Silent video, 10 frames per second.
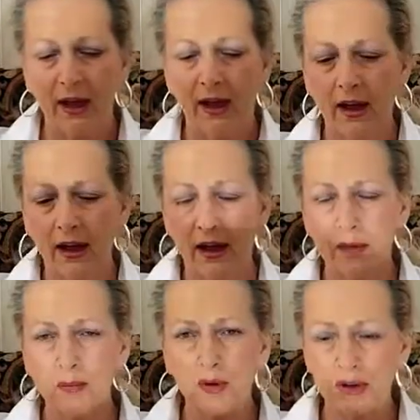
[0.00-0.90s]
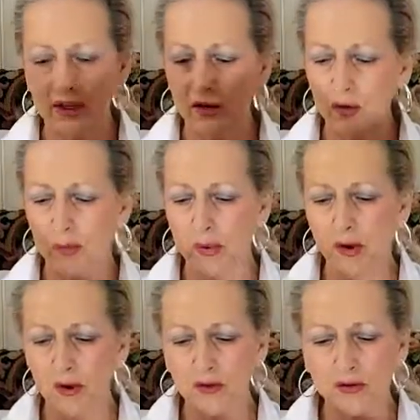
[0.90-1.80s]
and put it in your
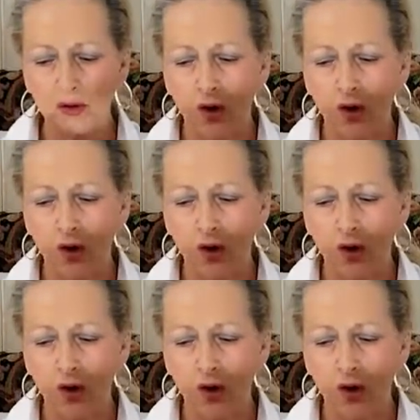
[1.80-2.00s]
purse,